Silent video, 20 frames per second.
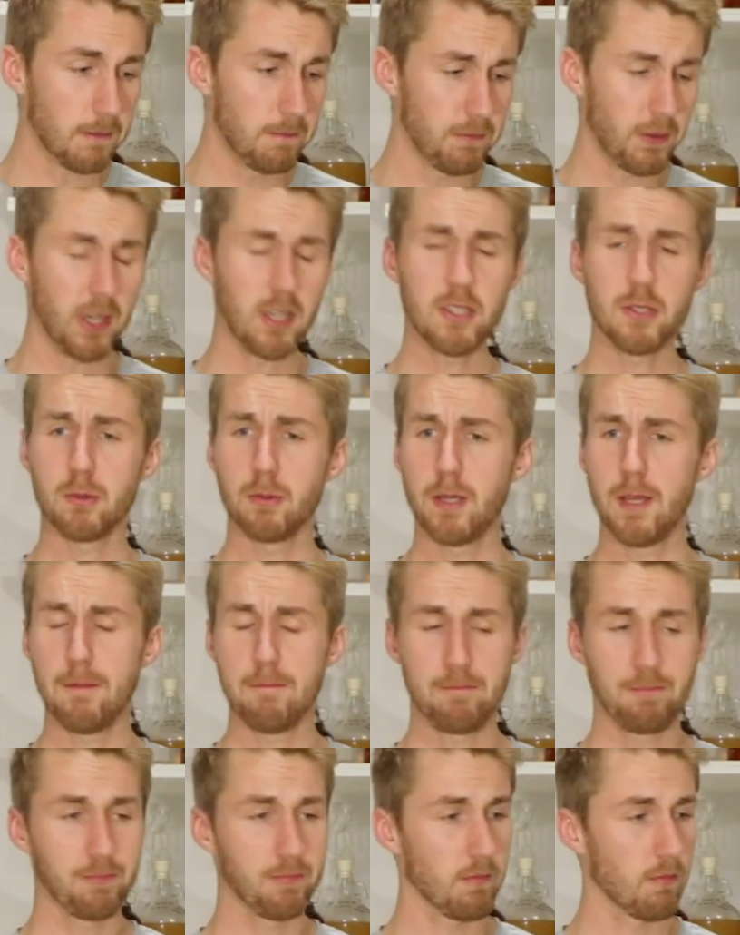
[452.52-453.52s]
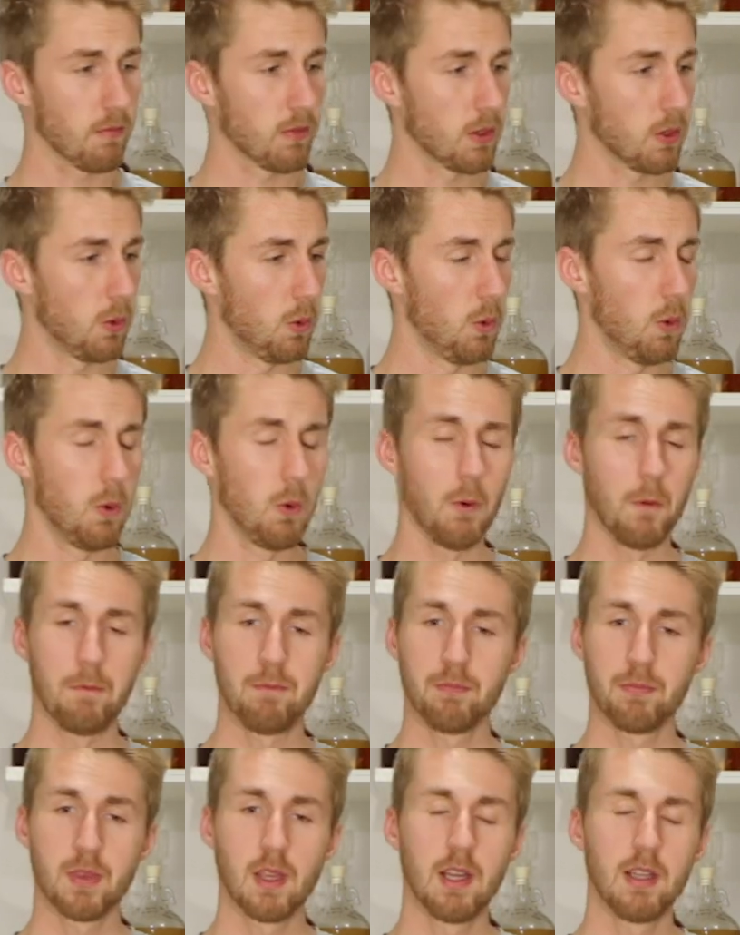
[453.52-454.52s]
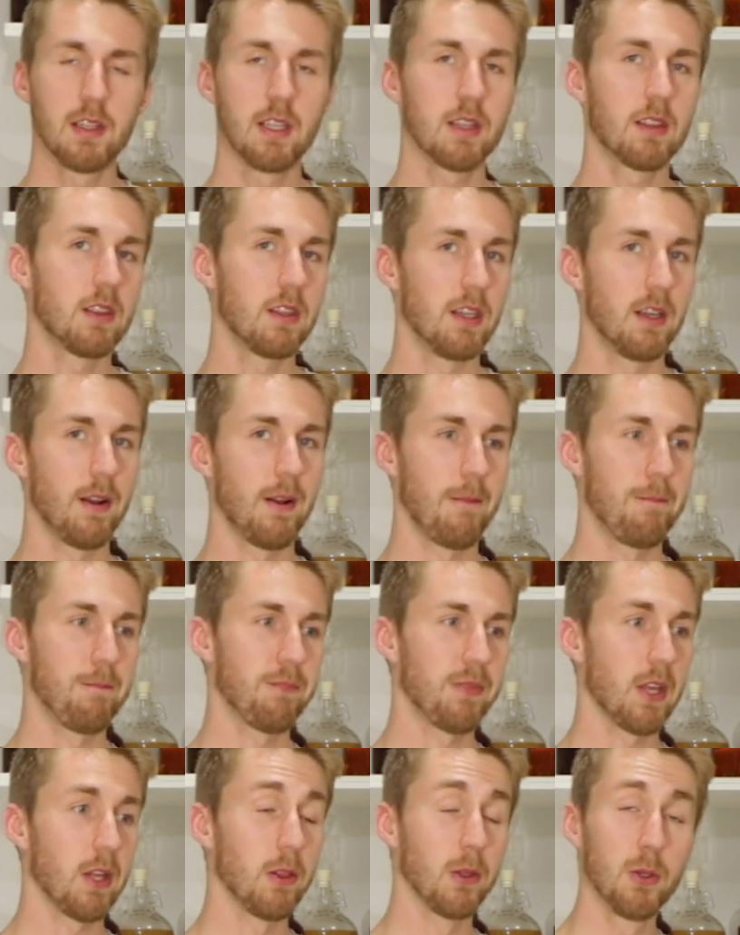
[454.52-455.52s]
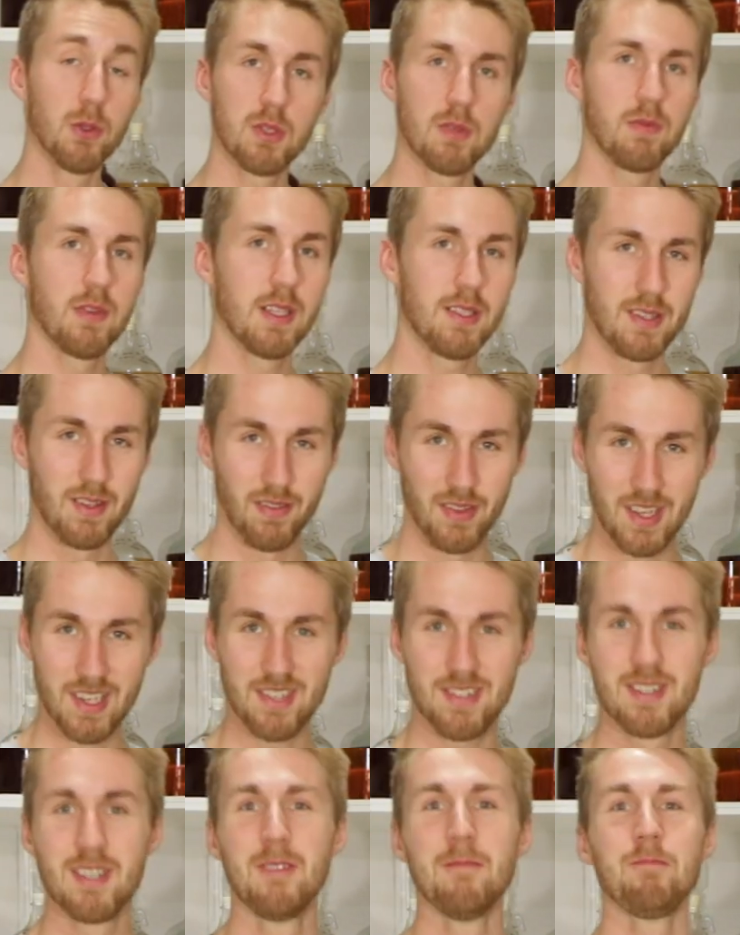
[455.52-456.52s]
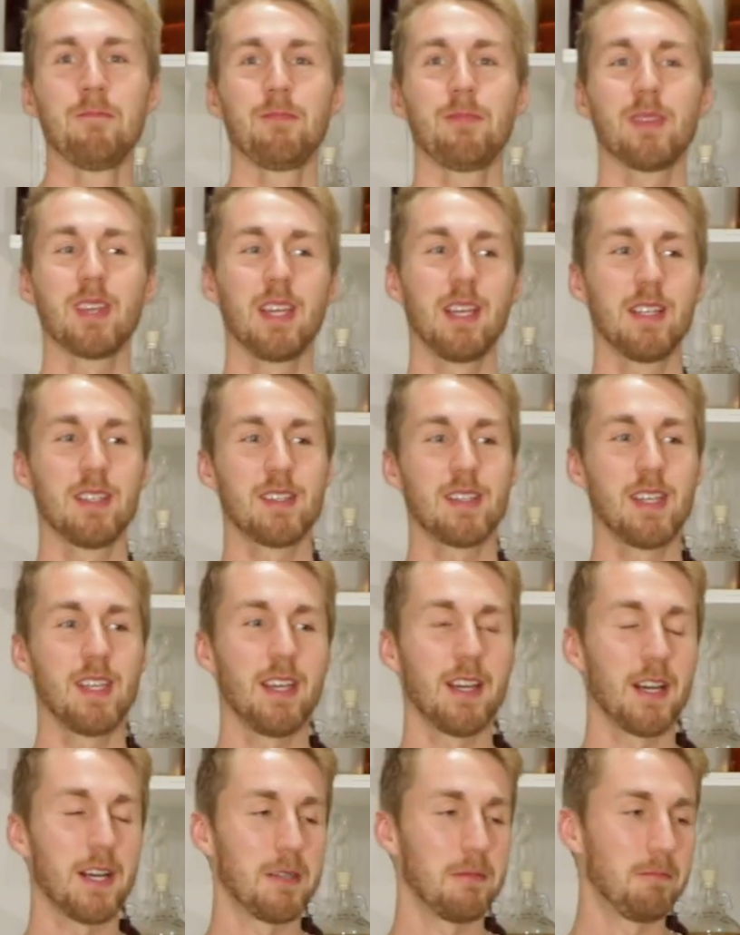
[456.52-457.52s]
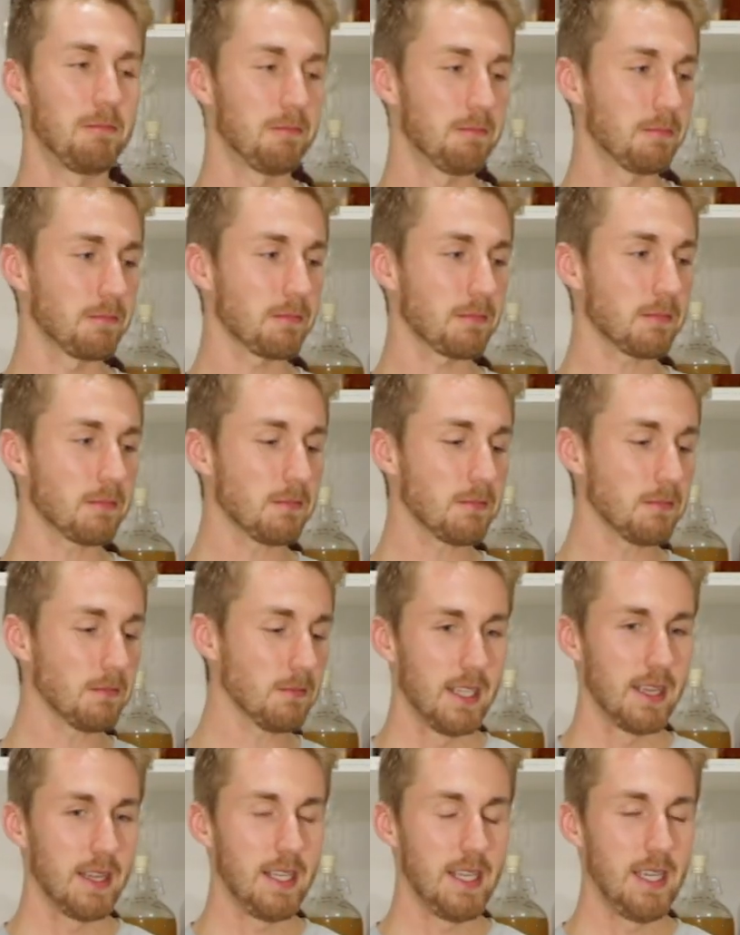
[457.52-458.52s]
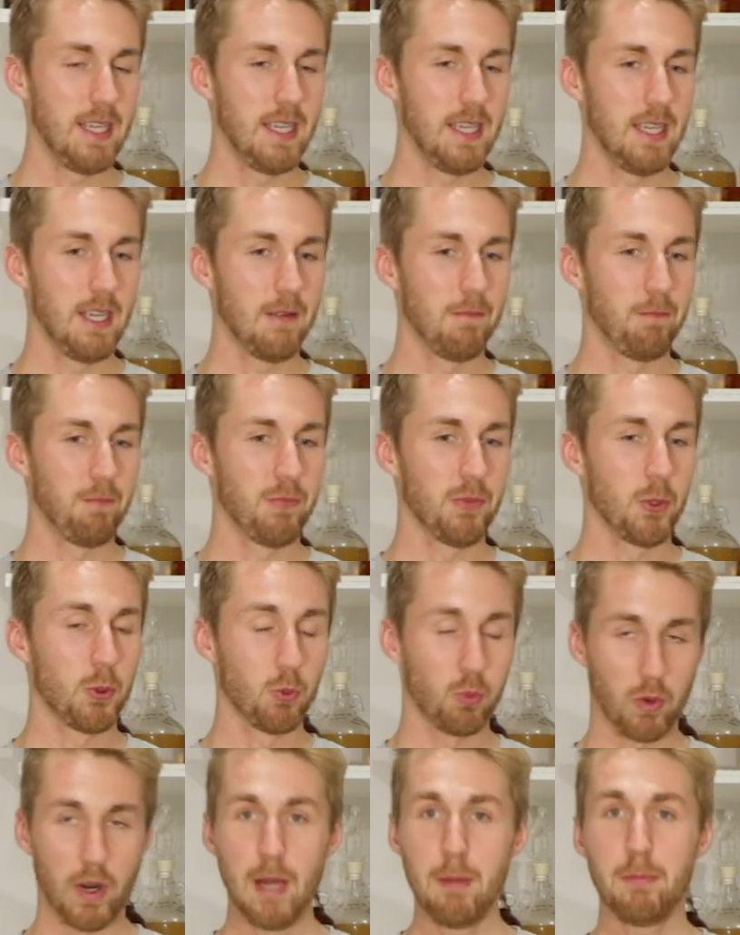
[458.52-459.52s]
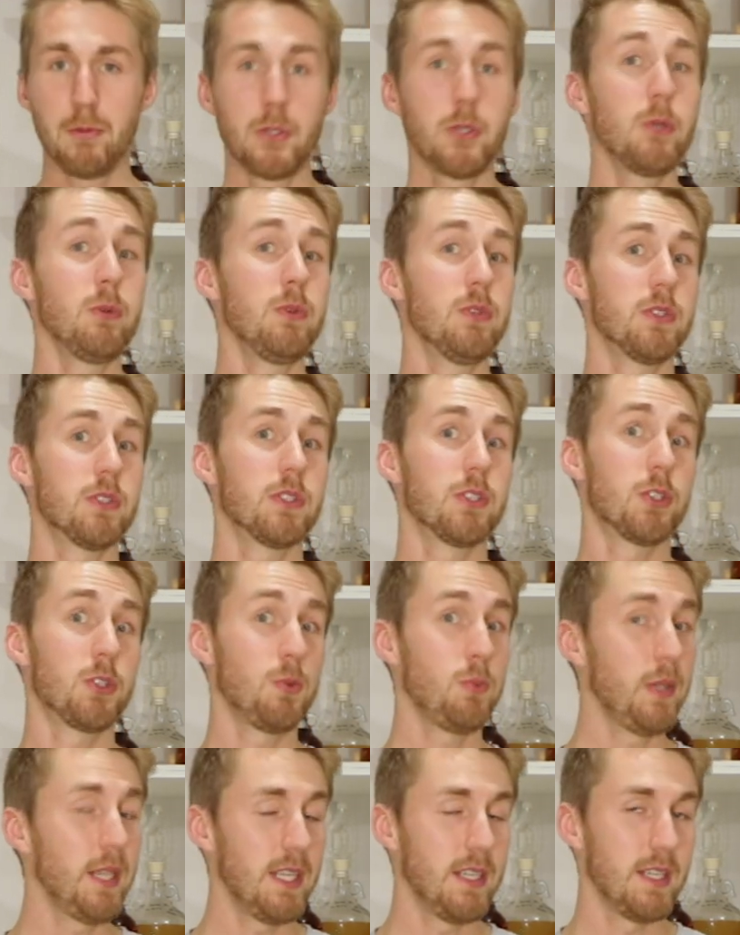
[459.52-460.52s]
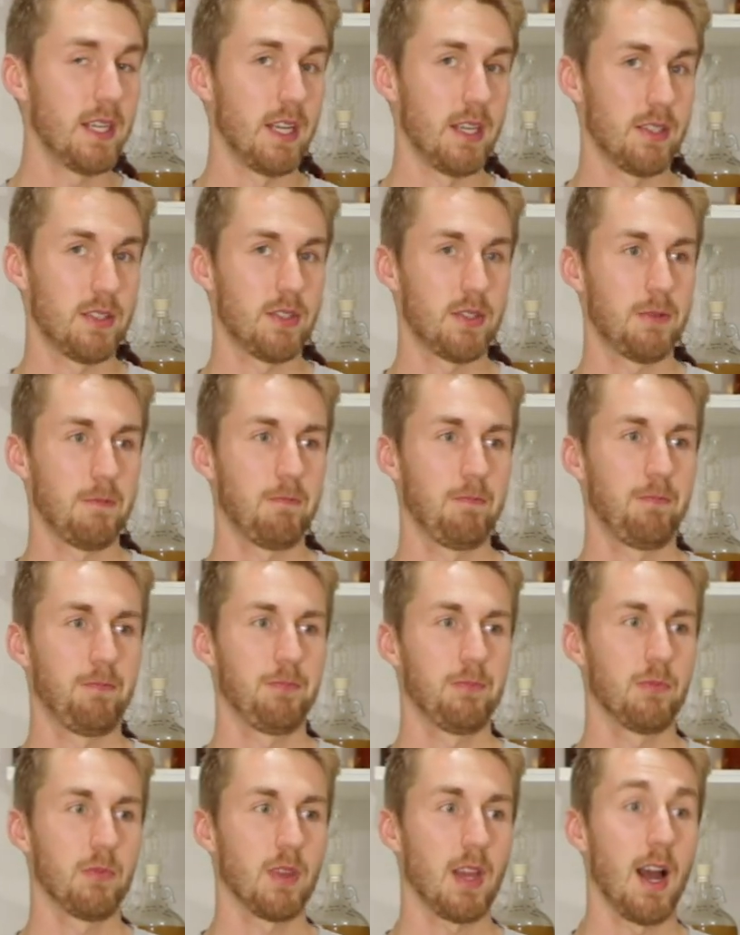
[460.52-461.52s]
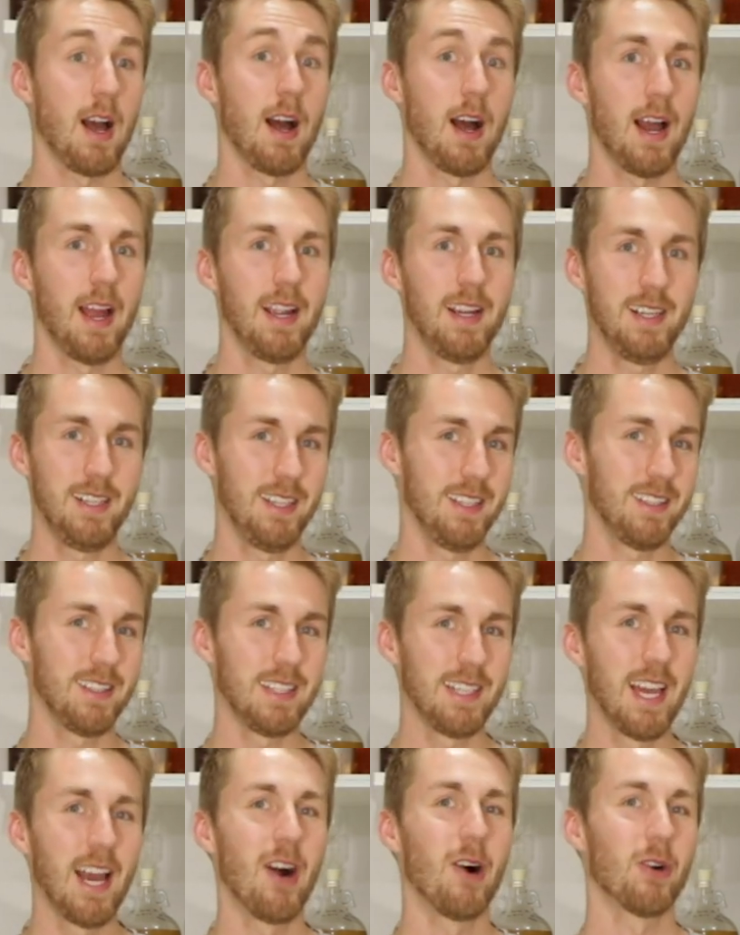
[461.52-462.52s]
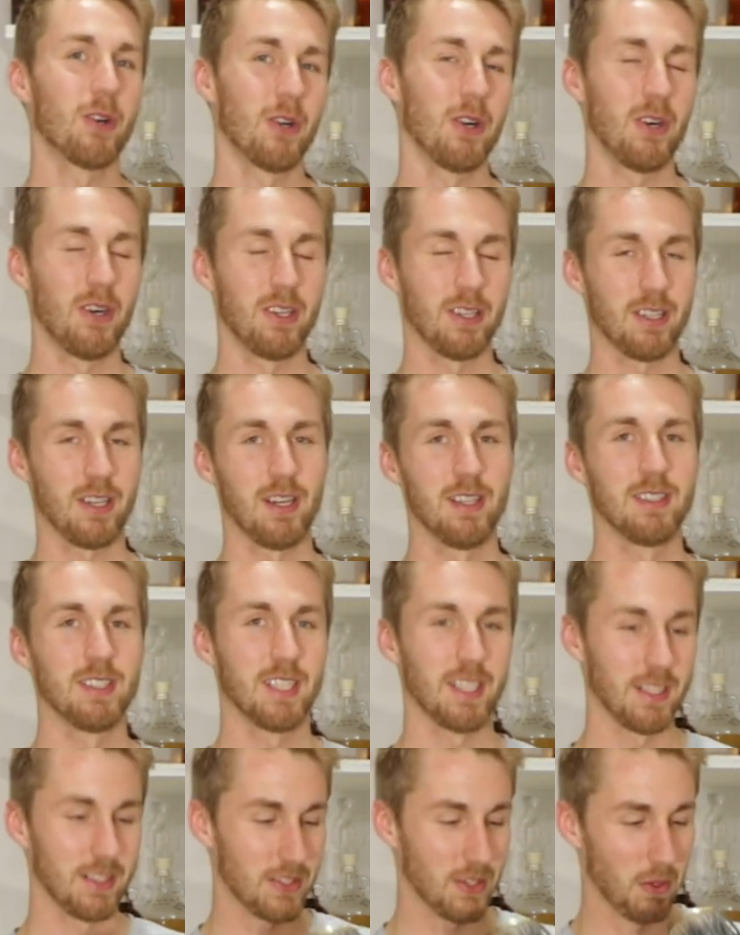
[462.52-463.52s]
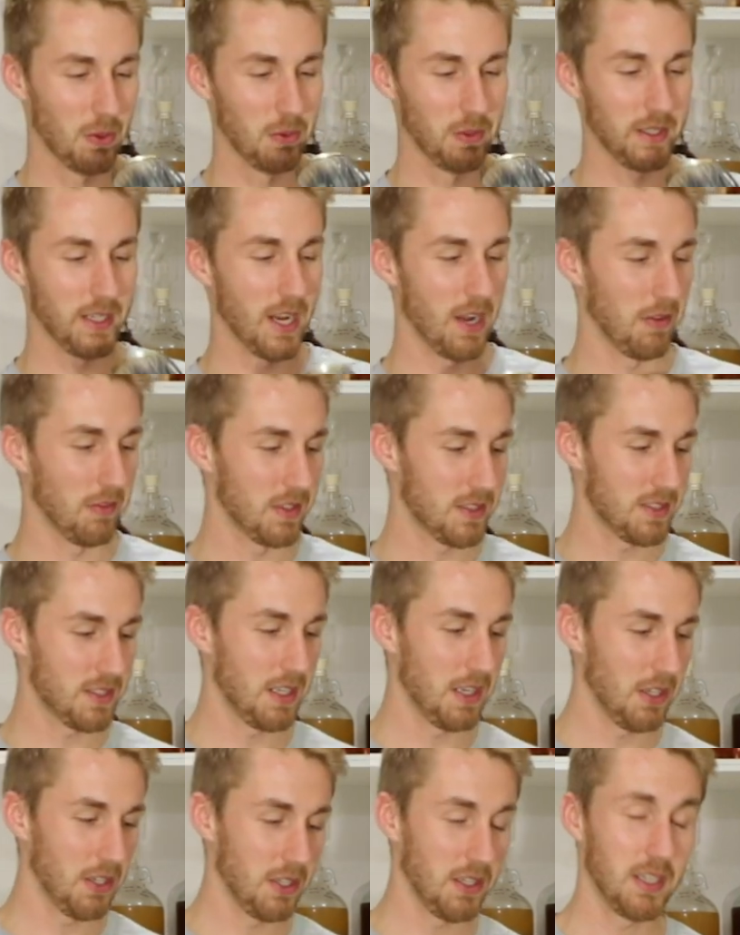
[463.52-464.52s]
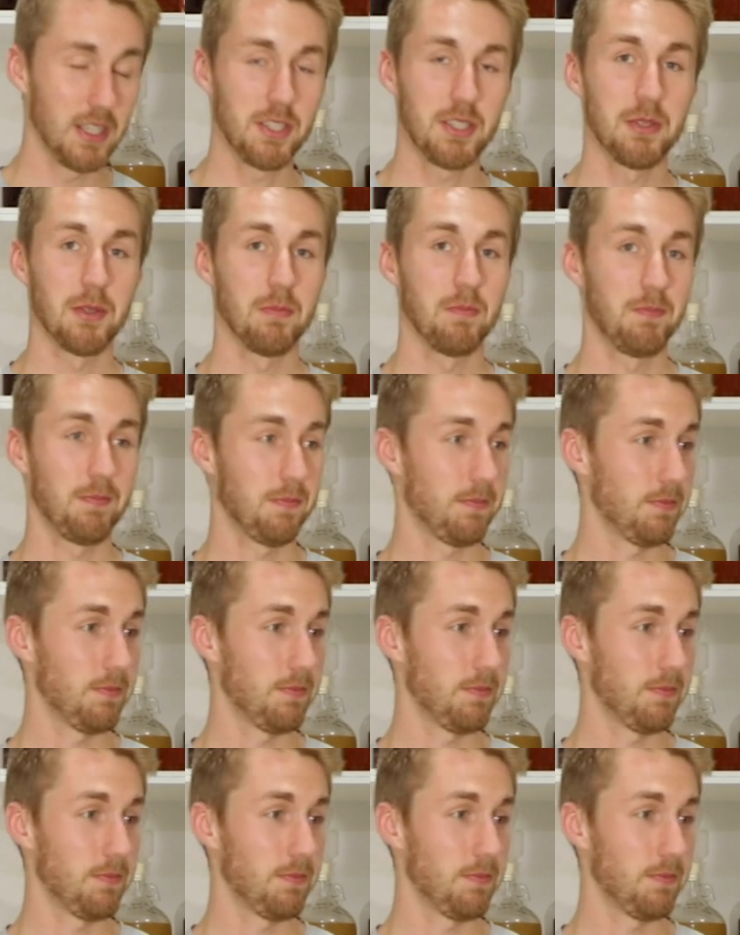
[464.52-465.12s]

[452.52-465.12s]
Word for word: Very sweet. Ooh, the, the elusiveness of this is the, uh, the grape juice sweetness hiding the alcohol content. Holy cow, this thing could get you